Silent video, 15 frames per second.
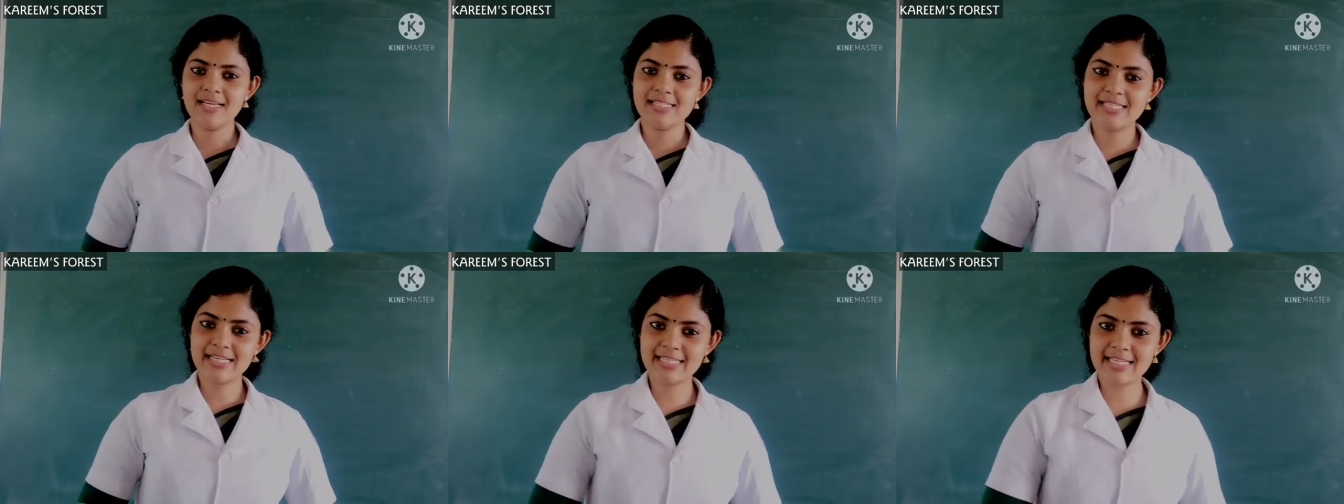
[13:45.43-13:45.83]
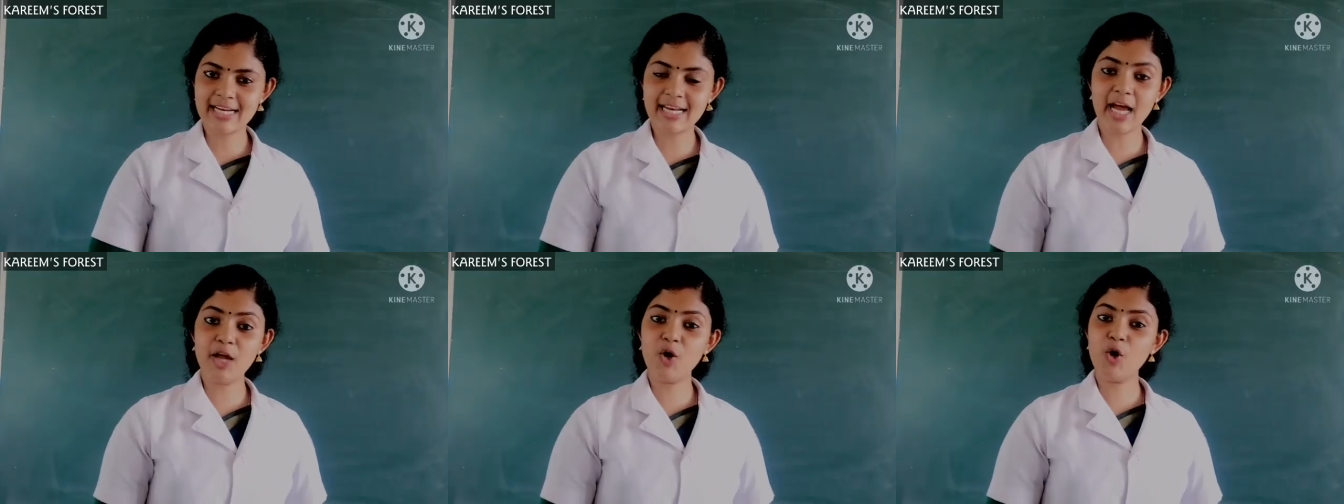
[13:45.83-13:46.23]

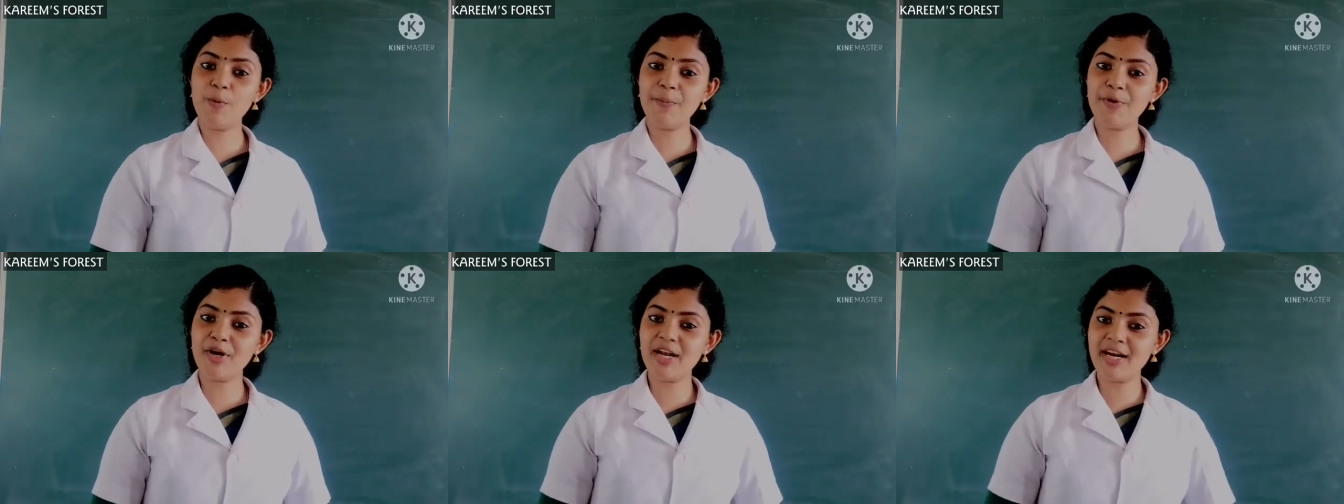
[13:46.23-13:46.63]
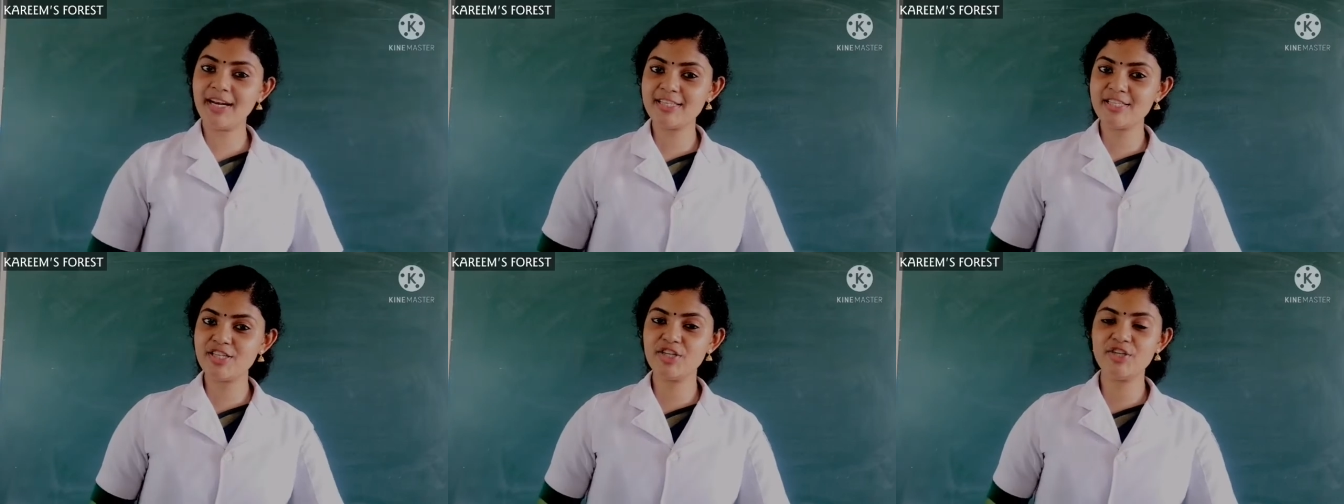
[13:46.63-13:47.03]
Children, I hope you all
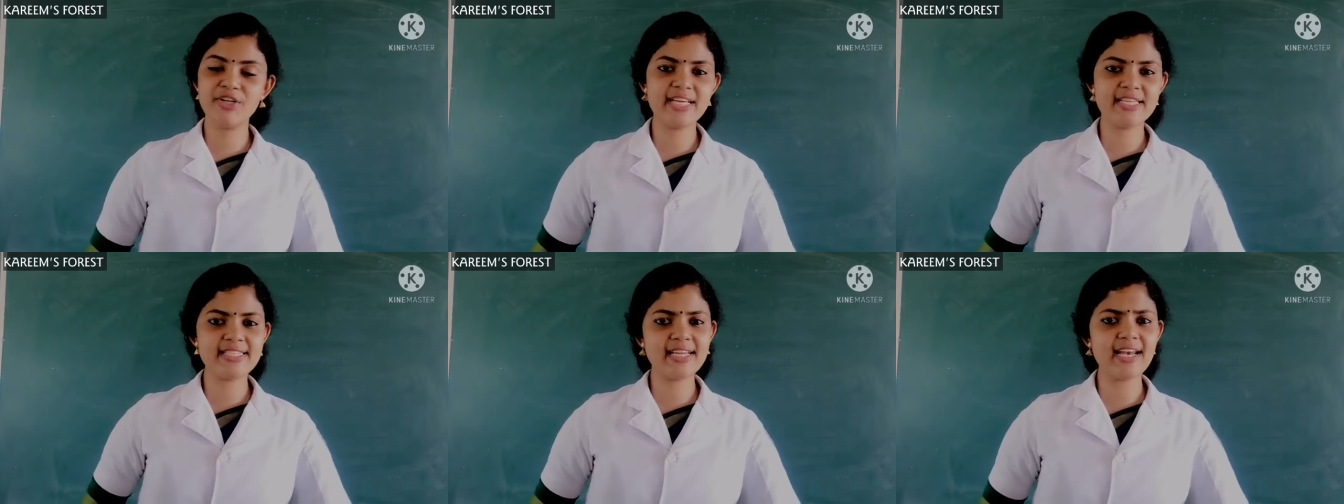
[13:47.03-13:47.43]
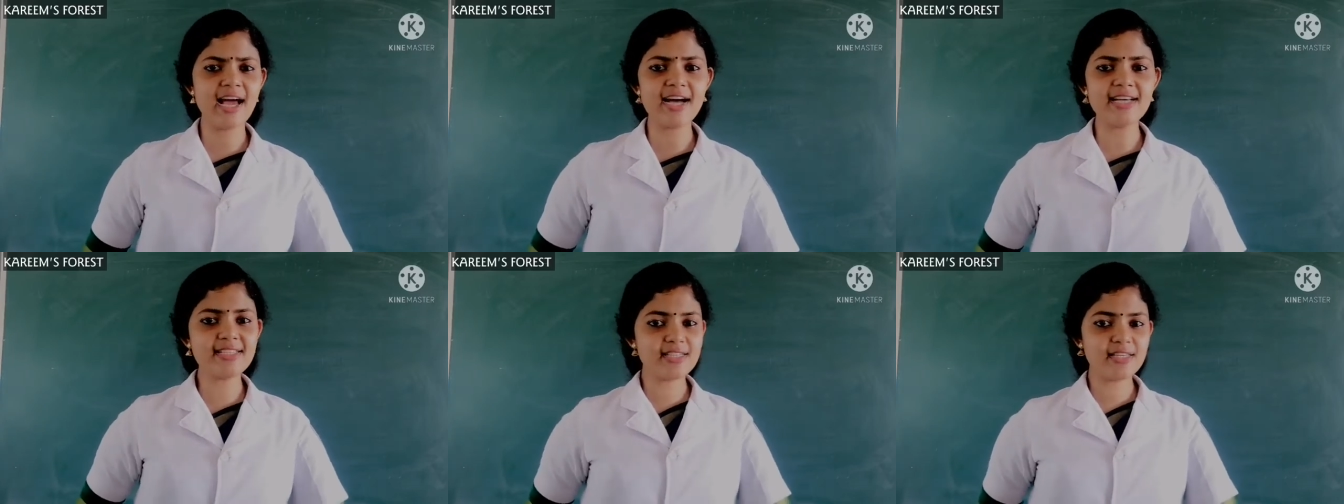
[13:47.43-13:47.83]
understood today's
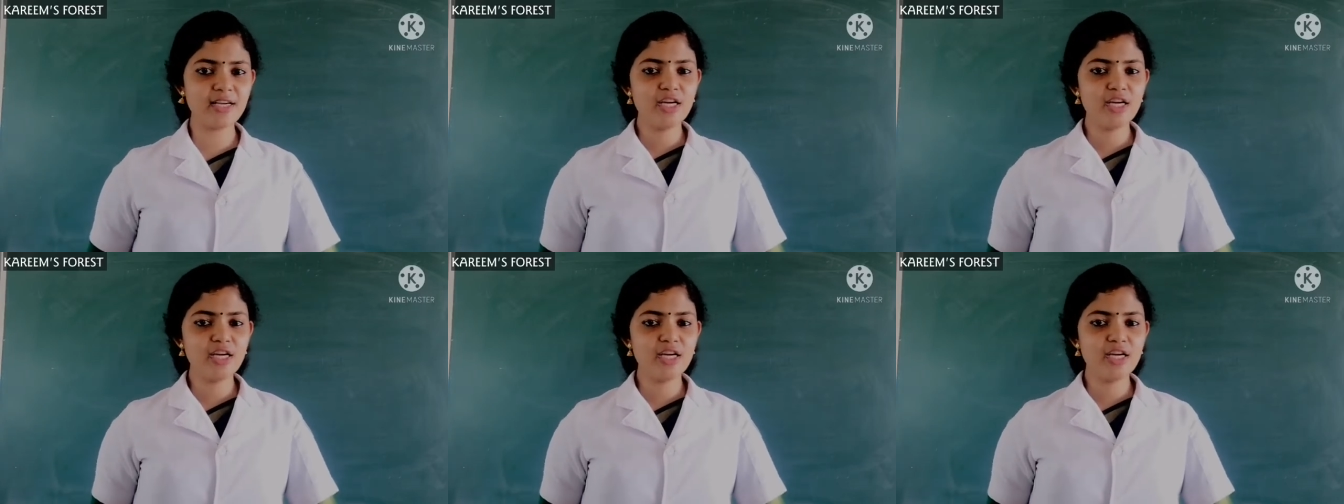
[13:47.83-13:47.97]
class.